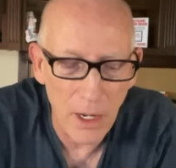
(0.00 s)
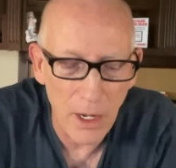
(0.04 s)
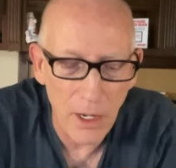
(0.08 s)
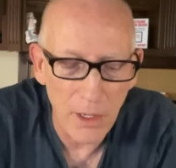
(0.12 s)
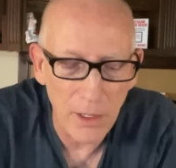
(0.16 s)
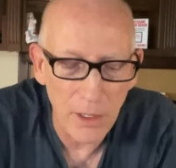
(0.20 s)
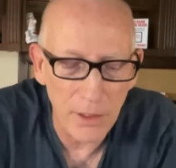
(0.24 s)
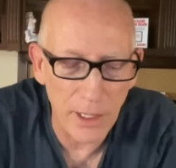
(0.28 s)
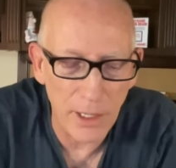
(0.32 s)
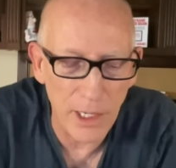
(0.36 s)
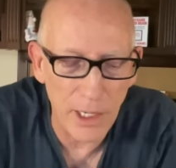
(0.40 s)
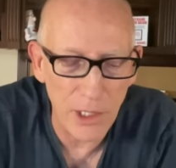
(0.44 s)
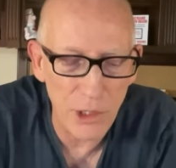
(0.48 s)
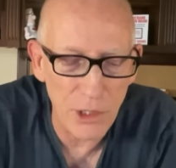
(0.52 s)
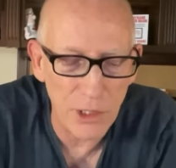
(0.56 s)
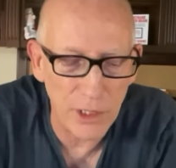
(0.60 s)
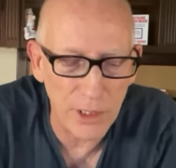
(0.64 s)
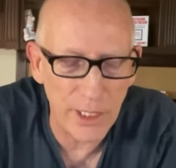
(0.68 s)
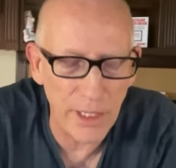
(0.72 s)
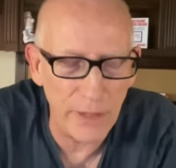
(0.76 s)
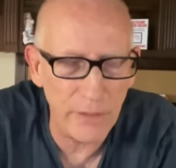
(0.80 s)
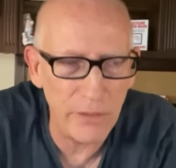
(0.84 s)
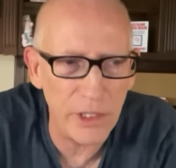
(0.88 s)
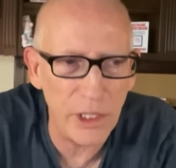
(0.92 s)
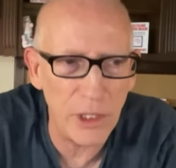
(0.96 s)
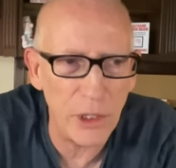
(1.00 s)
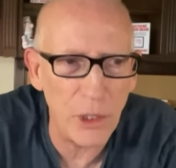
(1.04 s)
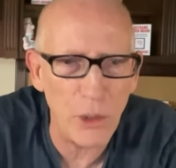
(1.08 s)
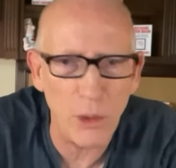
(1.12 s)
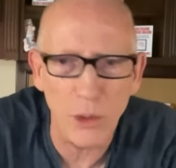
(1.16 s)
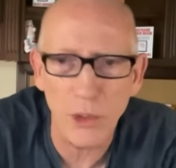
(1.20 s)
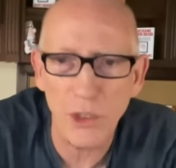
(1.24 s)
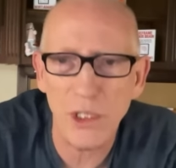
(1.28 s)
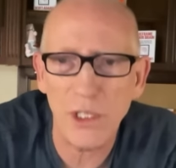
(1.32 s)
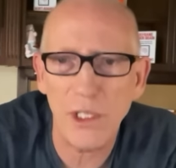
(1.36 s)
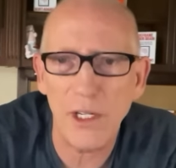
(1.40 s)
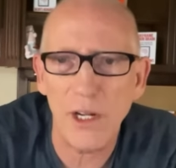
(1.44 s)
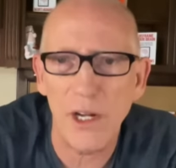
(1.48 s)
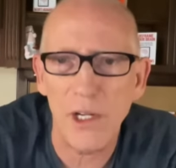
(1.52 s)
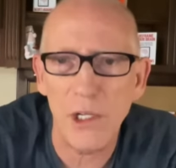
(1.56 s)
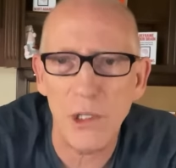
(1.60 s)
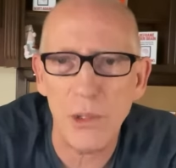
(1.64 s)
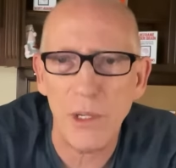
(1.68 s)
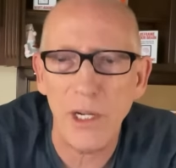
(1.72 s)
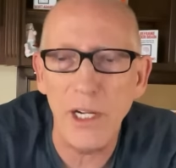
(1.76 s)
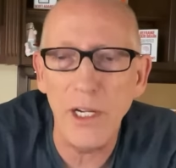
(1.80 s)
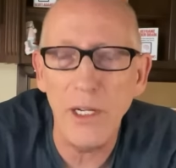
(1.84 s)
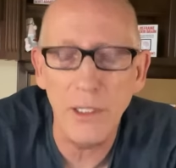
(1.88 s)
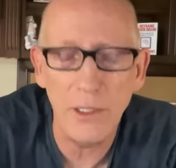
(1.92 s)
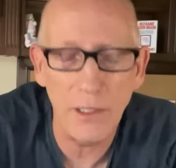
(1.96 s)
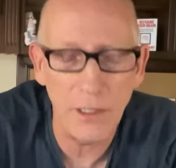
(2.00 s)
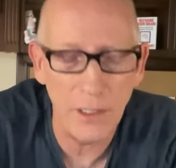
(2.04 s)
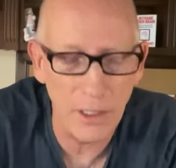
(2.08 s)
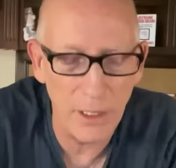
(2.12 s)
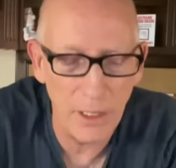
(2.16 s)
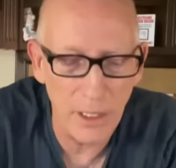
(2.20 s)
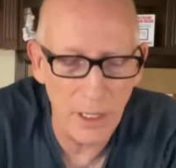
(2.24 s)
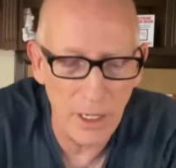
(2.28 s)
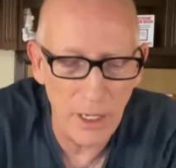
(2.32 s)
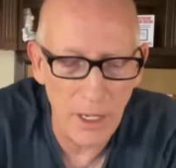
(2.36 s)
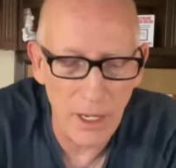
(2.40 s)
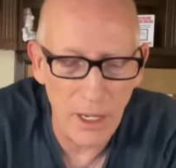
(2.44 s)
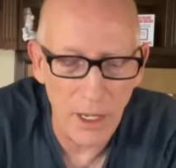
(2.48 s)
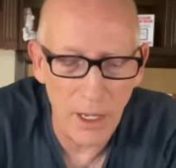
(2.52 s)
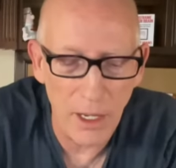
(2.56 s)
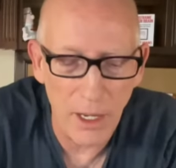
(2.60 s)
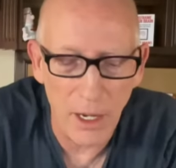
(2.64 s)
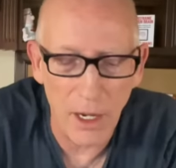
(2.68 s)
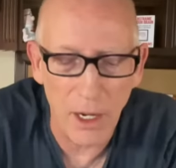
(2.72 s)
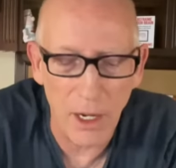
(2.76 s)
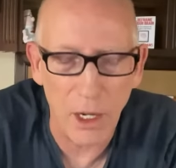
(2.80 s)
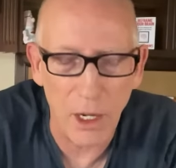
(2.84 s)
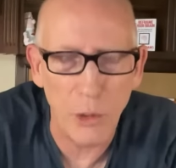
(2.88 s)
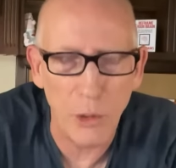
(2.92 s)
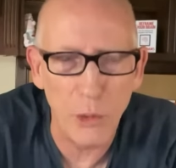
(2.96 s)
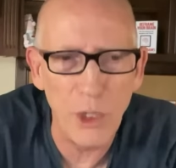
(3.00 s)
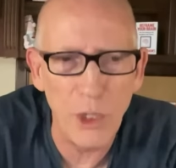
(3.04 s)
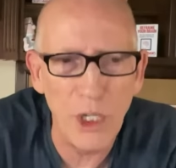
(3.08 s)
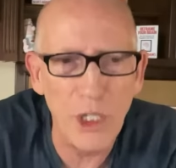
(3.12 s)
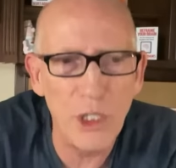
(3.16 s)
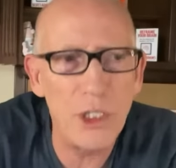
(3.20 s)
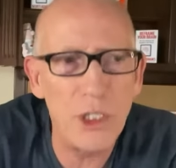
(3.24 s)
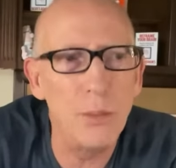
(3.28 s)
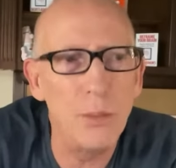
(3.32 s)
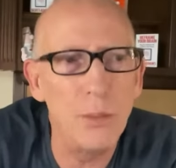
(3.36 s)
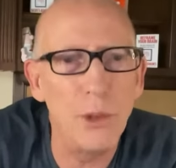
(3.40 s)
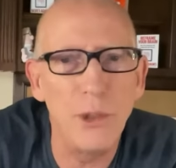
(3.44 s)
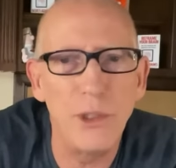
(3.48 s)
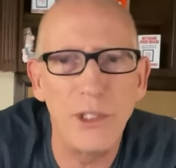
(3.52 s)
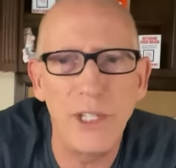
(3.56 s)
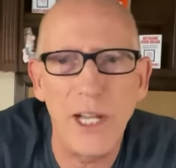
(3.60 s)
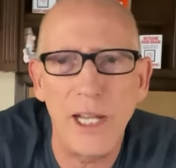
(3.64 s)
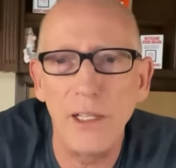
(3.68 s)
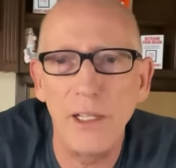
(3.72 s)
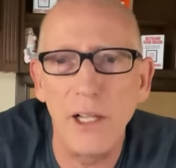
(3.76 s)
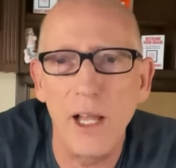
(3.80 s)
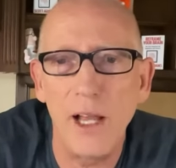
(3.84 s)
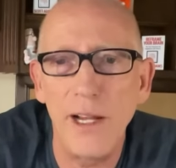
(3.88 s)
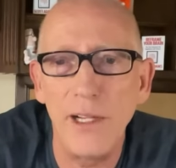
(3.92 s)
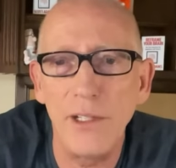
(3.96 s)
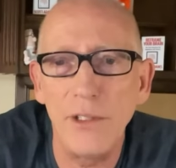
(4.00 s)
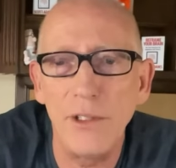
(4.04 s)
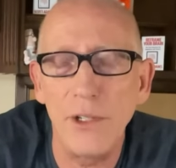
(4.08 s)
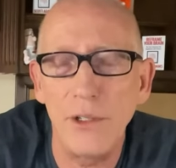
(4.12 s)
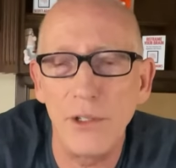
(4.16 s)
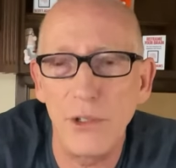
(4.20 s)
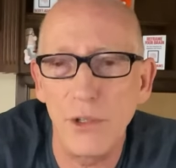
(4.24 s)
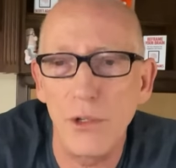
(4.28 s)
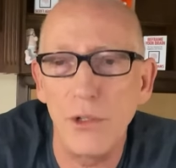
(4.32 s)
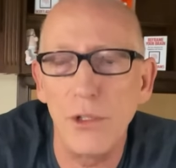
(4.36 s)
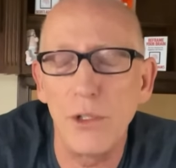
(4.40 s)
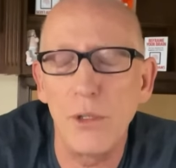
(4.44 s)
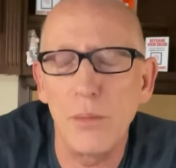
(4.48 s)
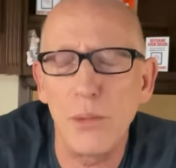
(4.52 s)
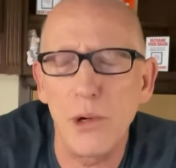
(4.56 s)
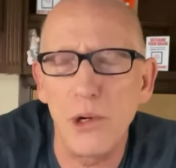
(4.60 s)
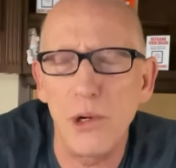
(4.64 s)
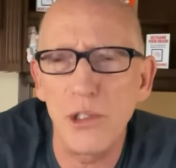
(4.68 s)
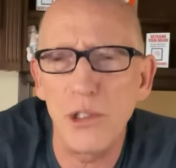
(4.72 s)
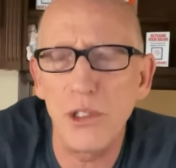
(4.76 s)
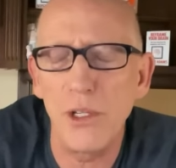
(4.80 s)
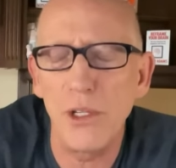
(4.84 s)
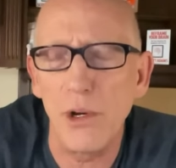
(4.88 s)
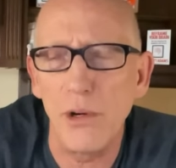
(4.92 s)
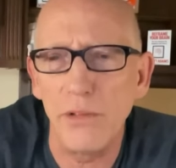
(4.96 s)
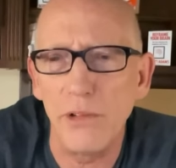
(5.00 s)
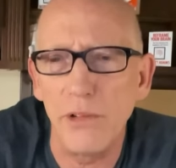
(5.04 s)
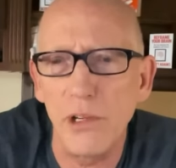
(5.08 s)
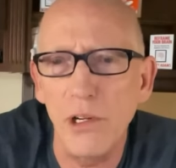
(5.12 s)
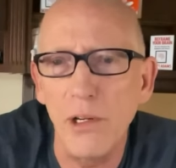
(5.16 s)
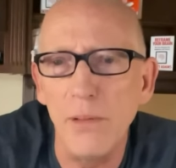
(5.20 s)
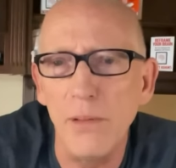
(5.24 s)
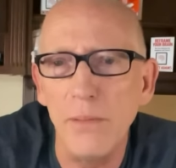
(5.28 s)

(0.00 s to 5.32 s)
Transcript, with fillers: They should give the host country a reasonable deadline to turn the person over,